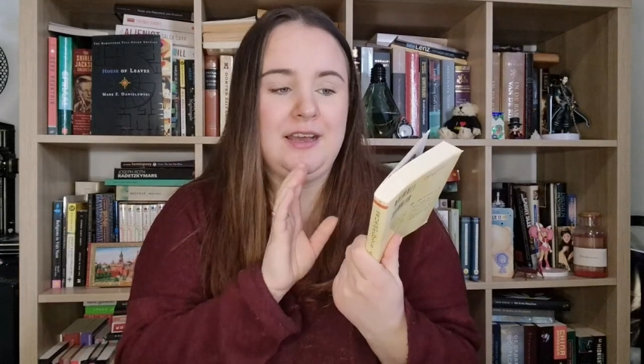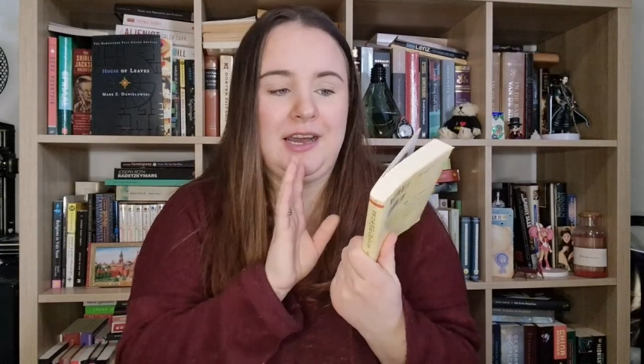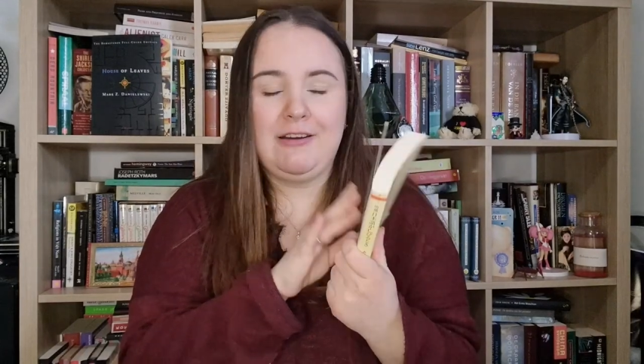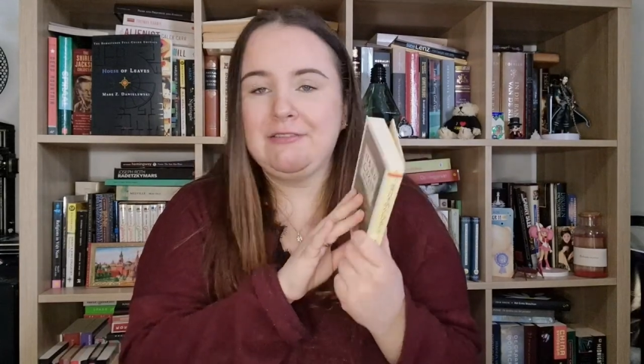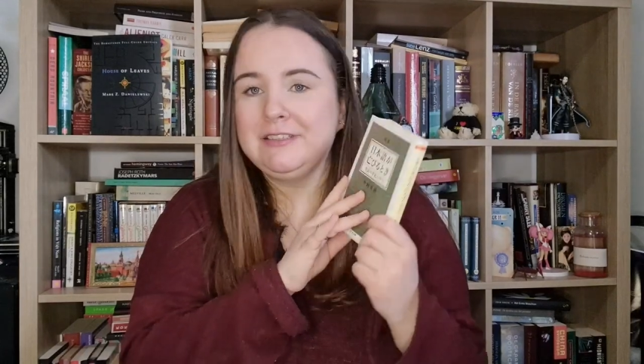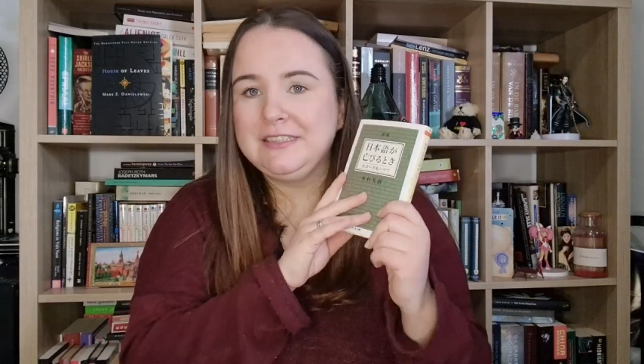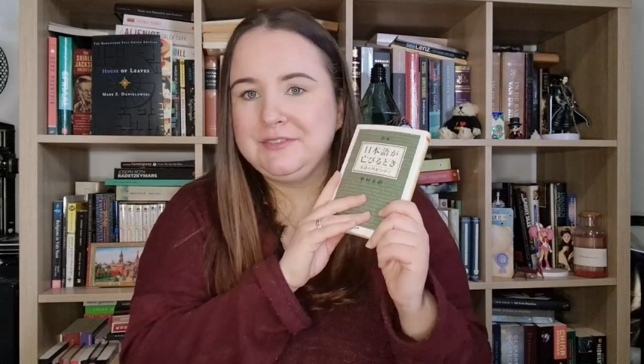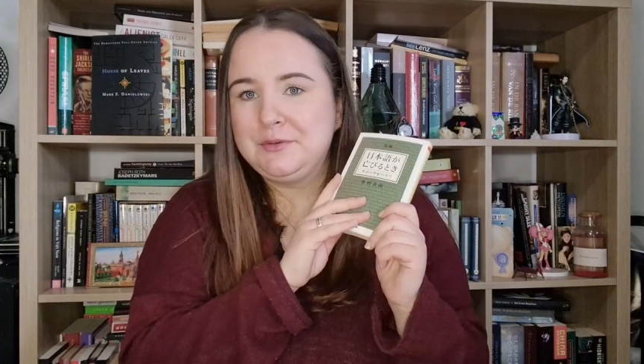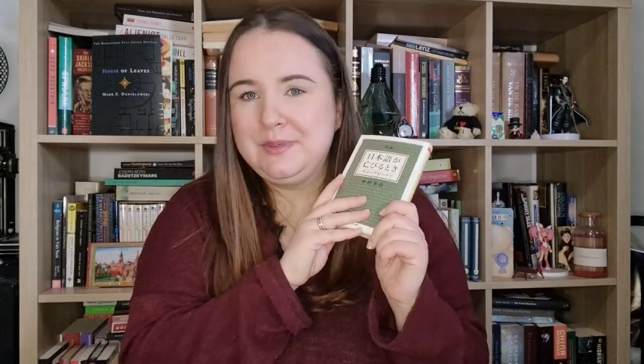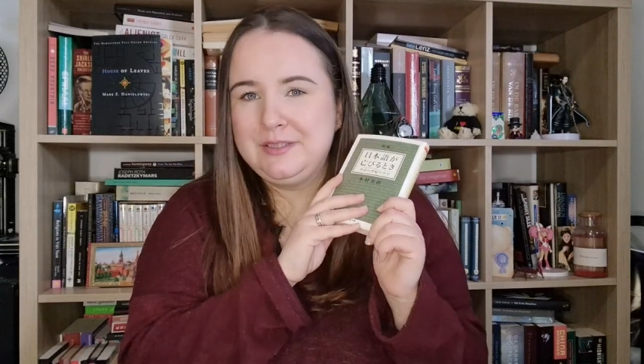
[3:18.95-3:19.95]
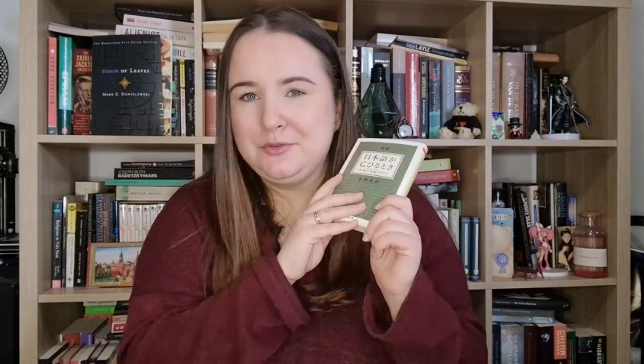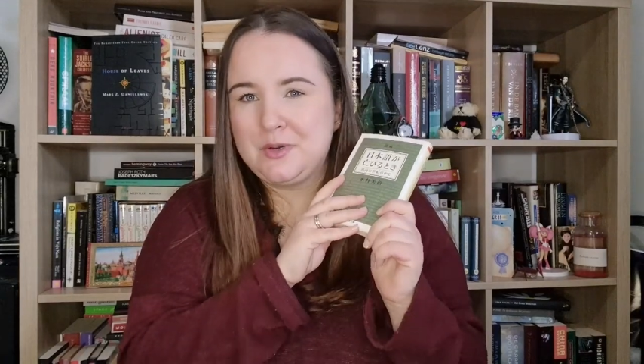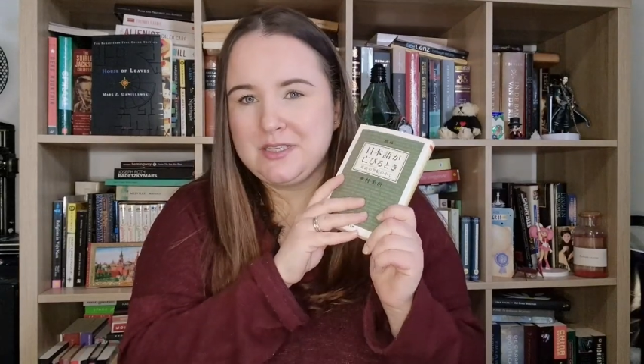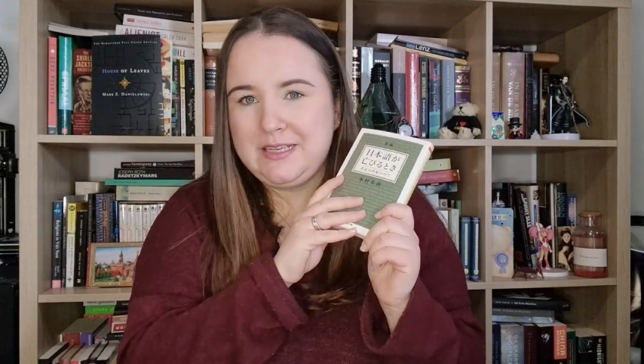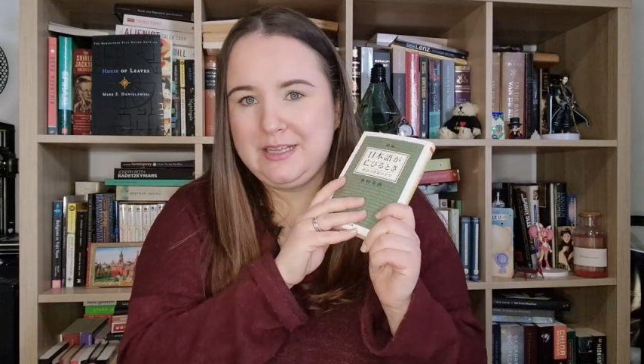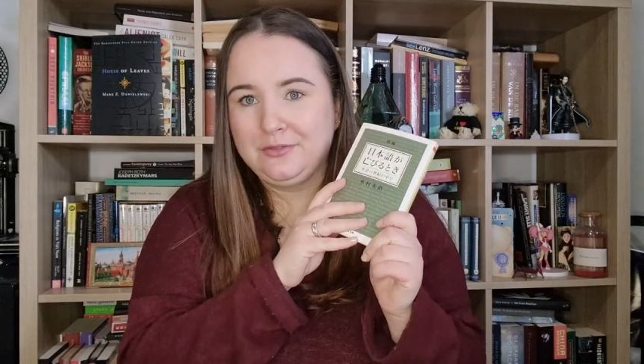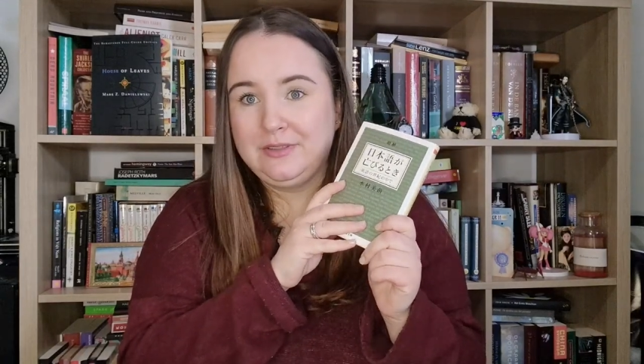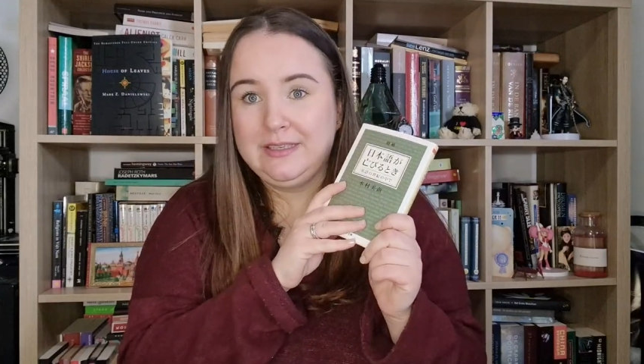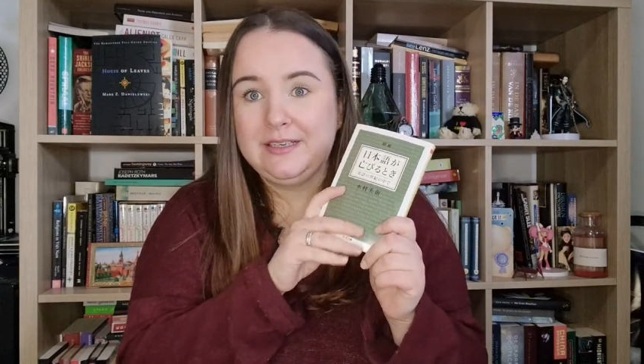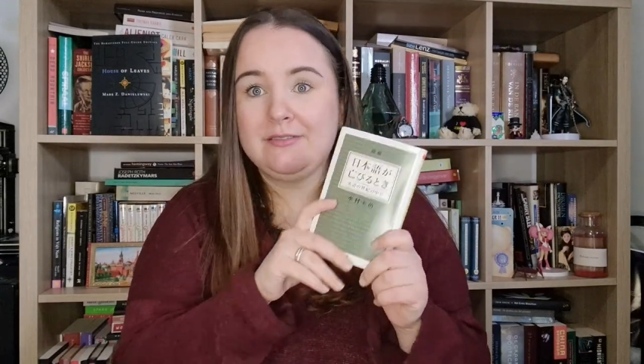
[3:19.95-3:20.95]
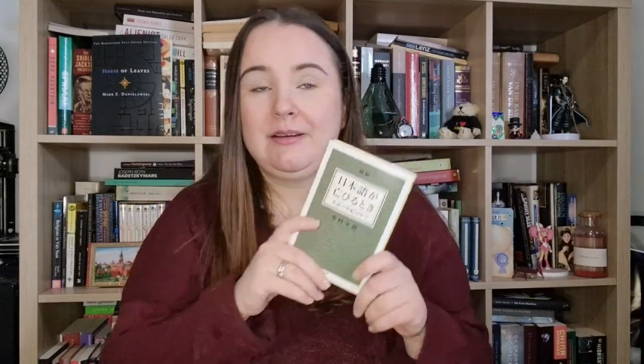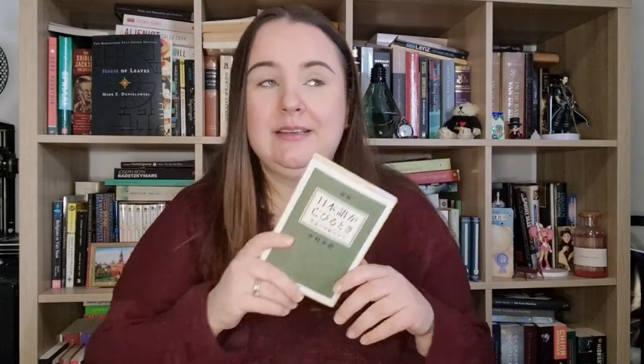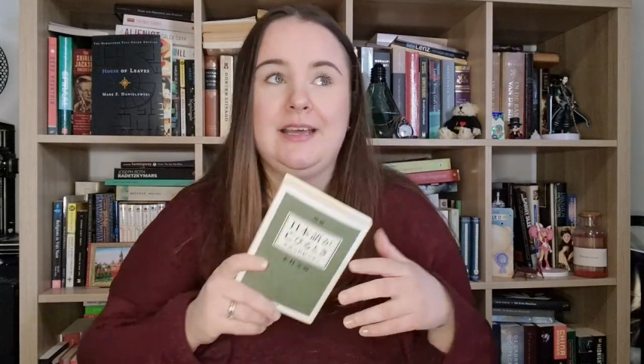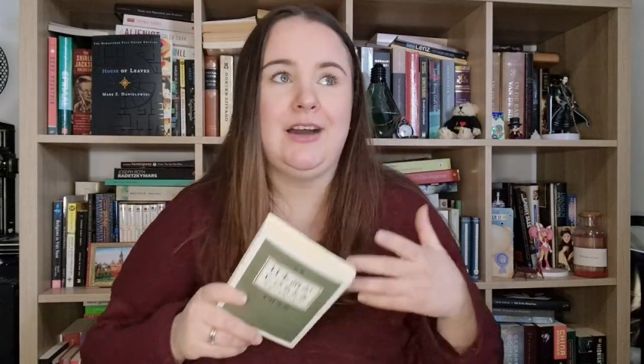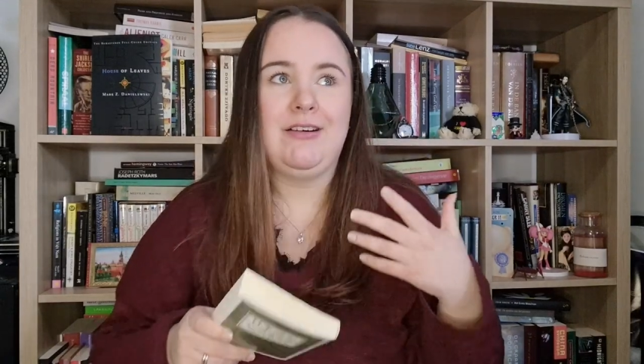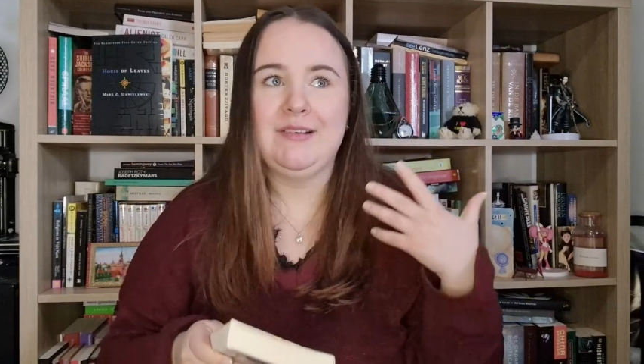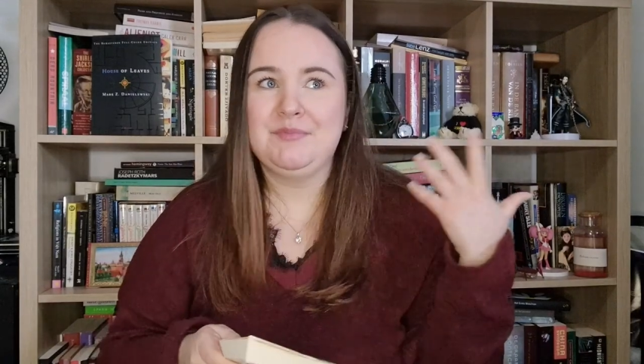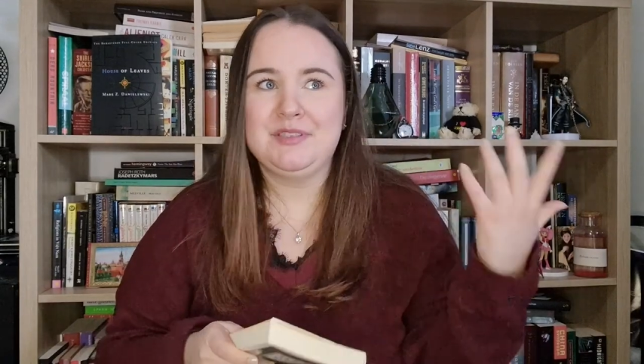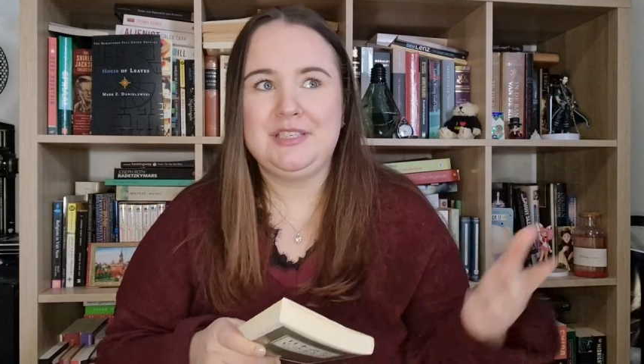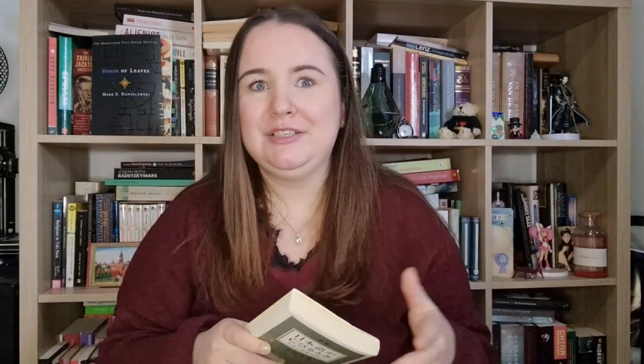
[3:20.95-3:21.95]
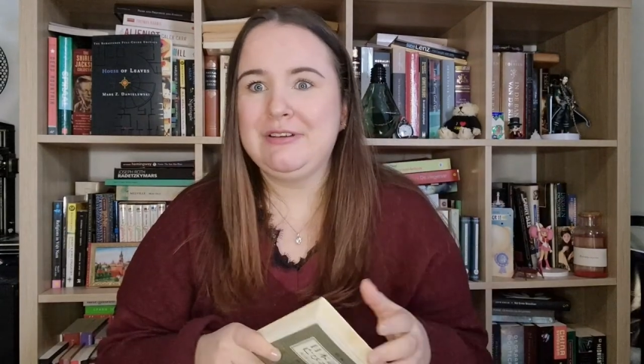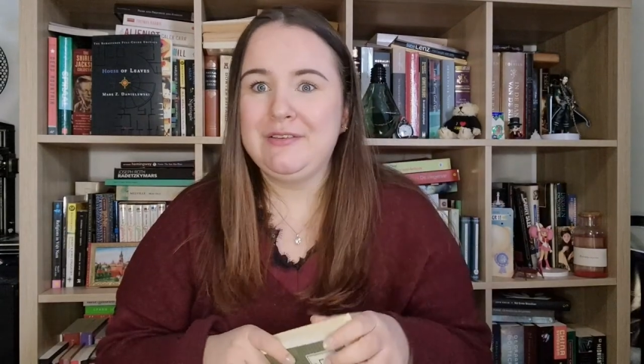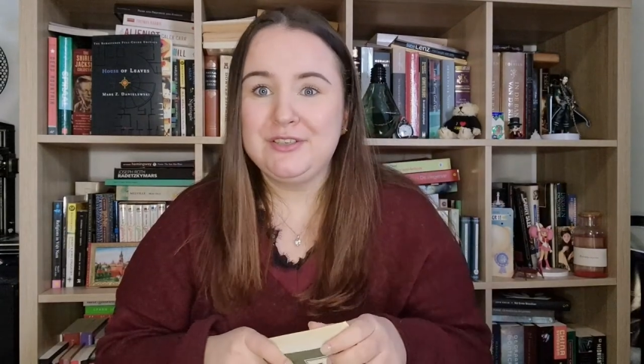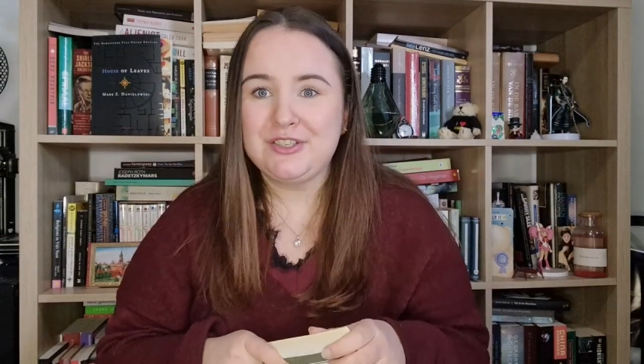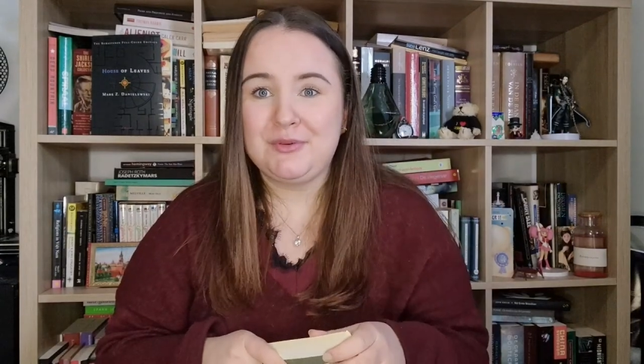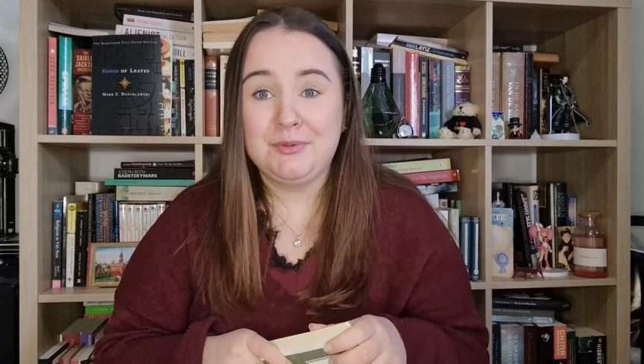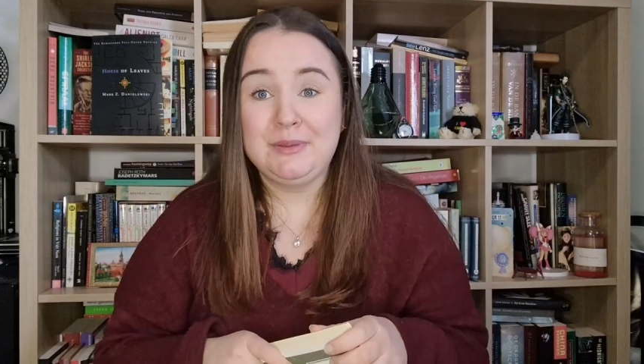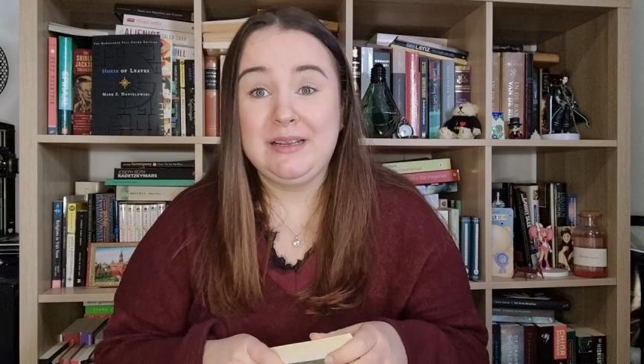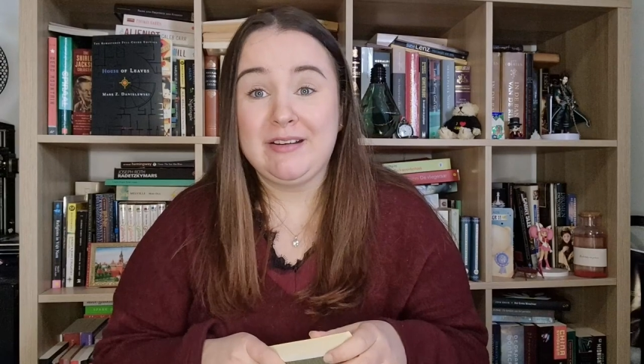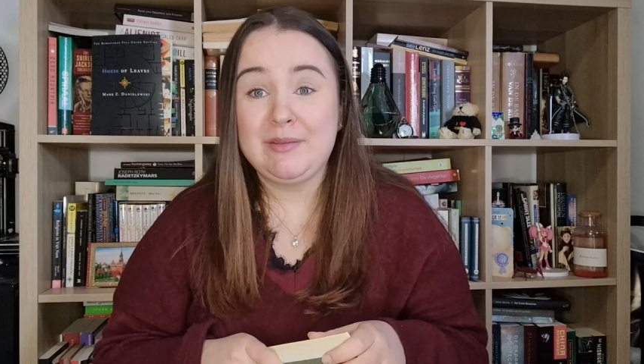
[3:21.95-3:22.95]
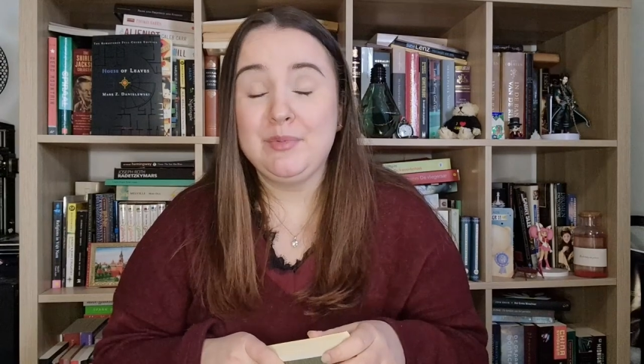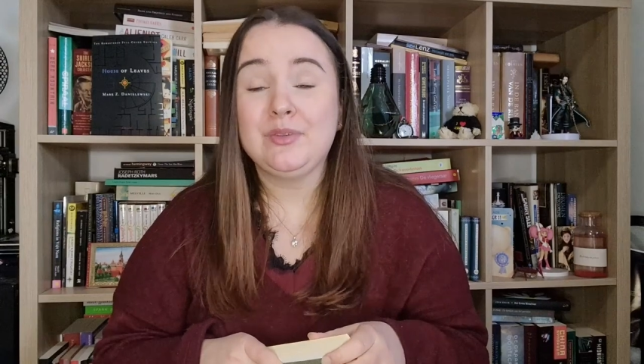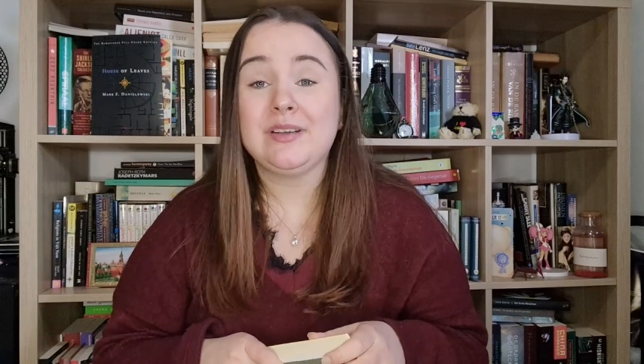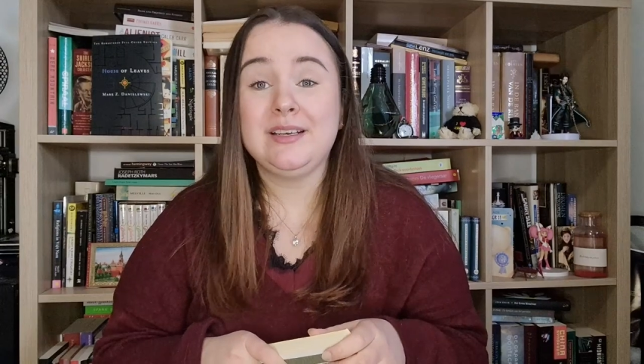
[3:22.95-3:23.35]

However, this will be towards the end of the year. Right now I'm still having trouble with Harry Potter.